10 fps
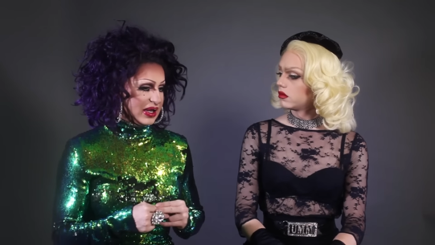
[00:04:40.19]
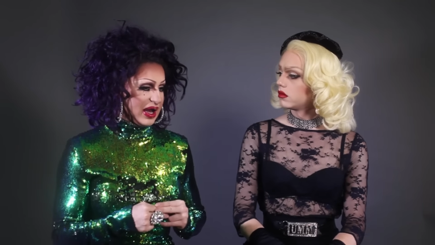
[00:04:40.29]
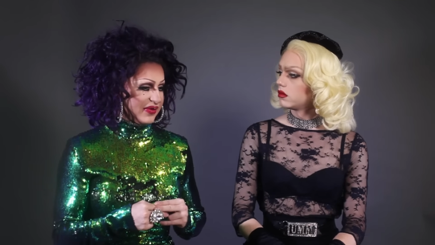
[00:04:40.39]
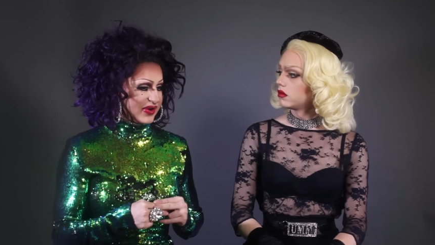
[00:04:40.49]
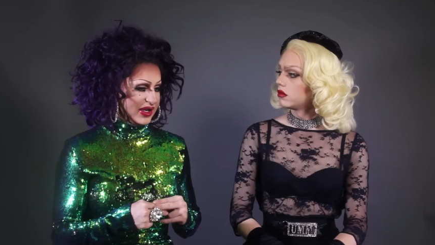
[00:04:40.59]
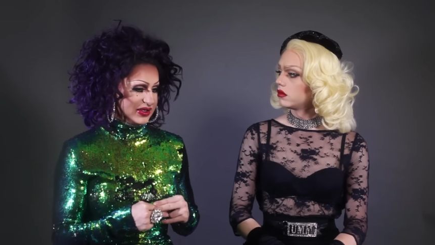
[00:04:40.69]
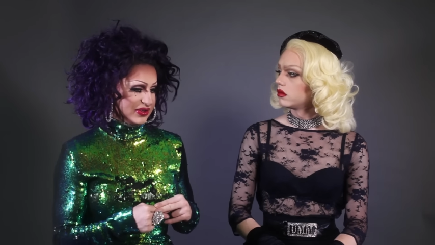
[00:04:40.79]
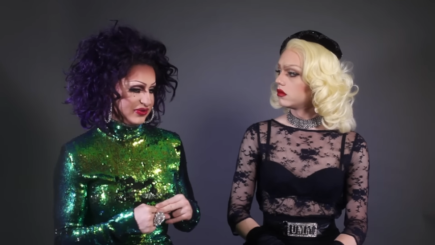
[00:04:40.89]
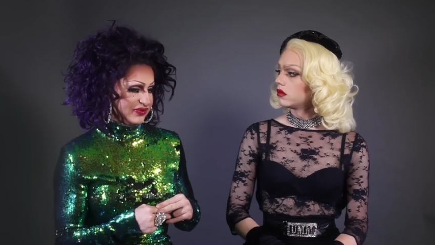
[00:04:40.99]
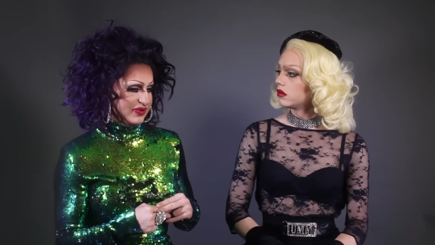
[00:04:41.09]
Speaker 1: of kind
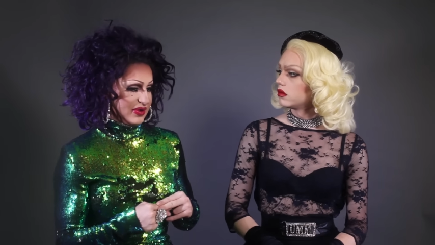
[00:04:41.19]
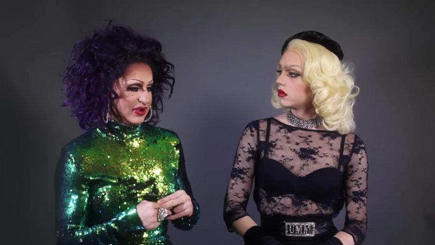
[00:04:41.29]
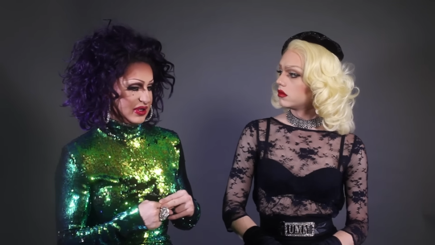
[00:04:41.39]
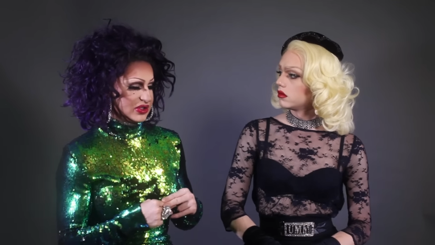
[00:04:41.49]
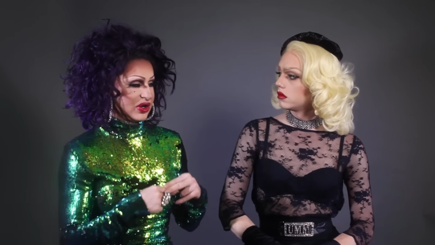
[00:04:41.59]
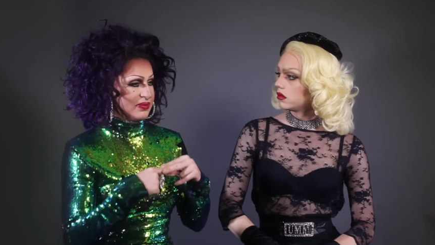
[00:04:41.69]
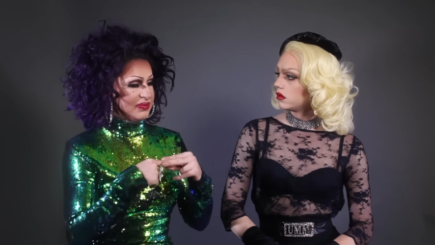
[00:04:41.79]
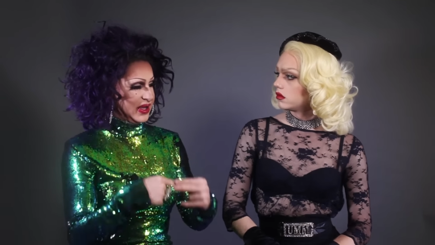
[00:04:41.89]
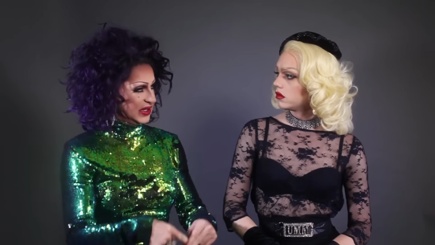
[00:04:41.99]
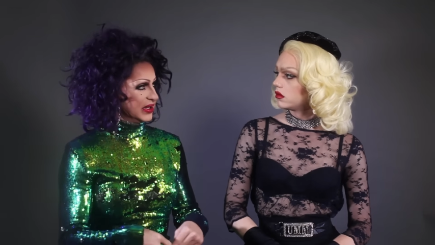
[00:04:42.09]
of sort of
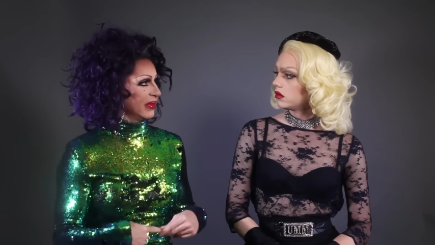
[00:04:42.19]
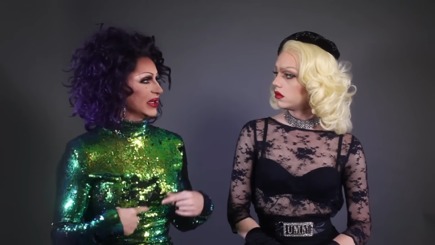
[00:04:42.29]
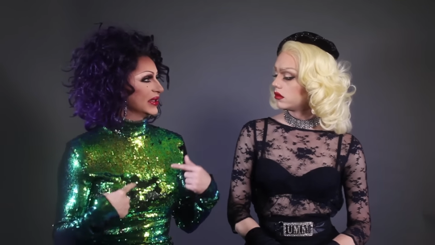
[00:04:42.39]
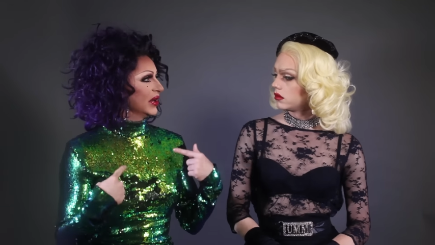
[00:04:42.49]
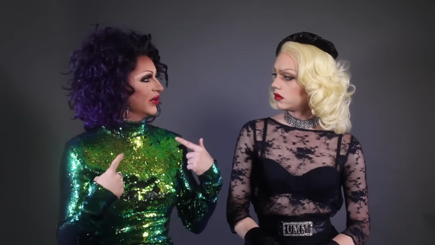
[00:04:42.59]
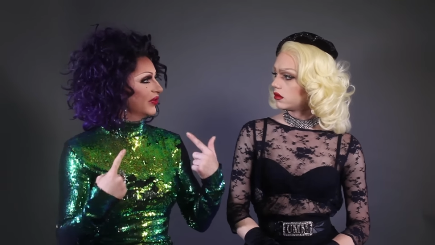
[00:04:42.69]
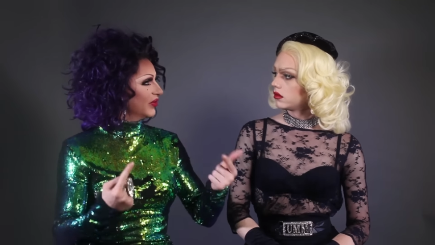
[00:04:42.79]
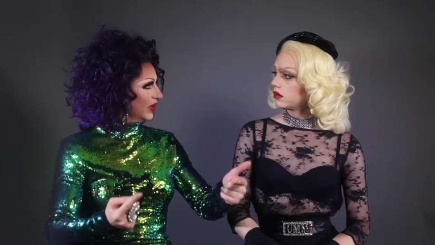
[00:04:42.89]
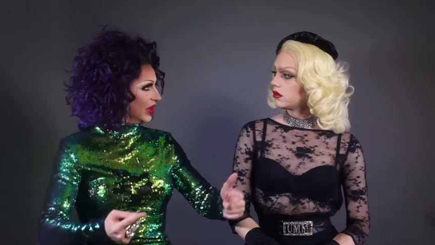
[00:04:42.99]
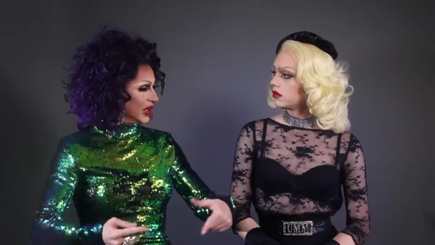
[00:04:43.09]
making myself
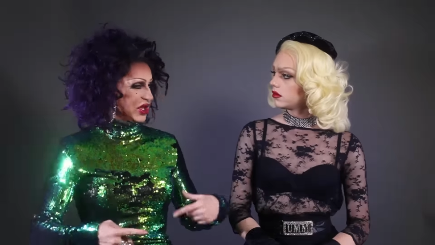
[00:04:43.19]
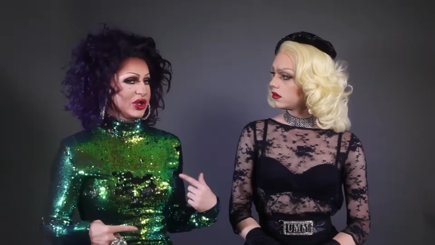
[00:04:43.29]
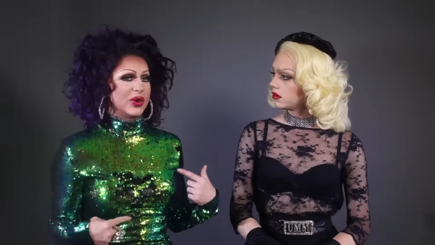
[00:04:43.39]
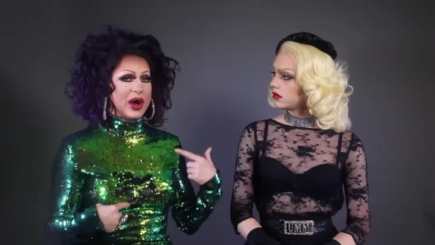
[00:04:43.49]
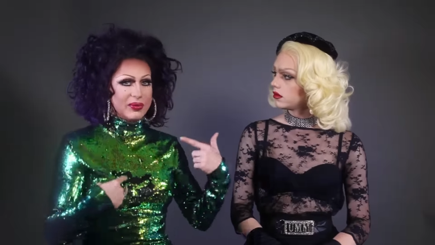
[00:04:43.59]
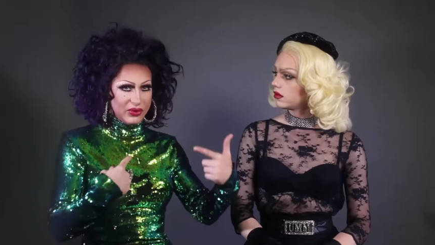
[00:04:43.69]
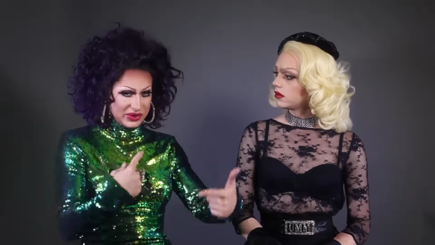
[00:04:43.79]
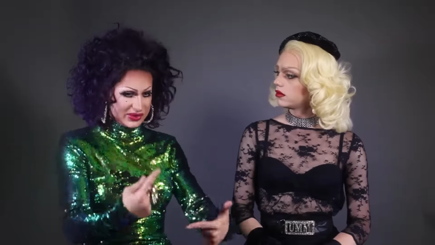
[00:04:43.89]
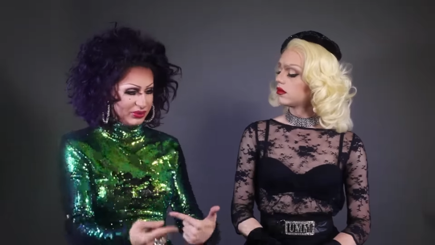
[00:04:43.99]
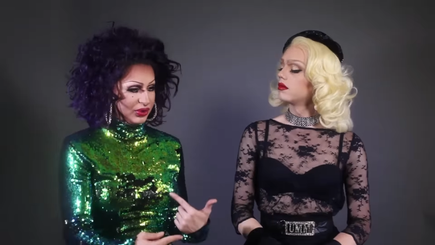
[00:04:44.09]
go out more as
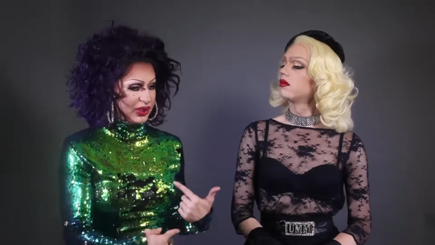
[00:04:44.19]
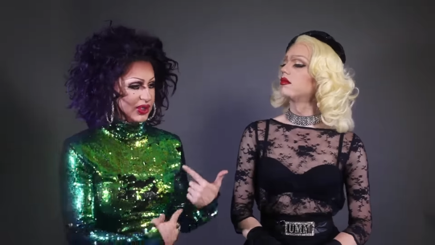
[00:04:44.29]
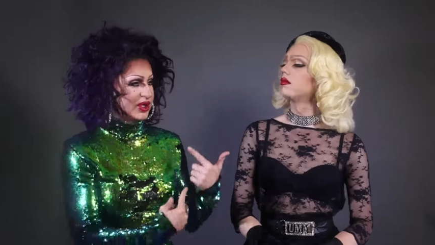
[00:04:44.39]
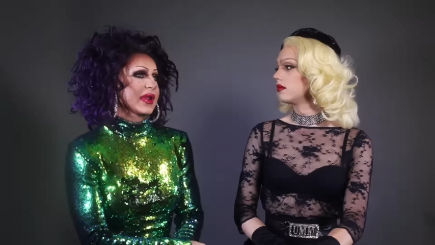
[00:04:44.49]
a boy.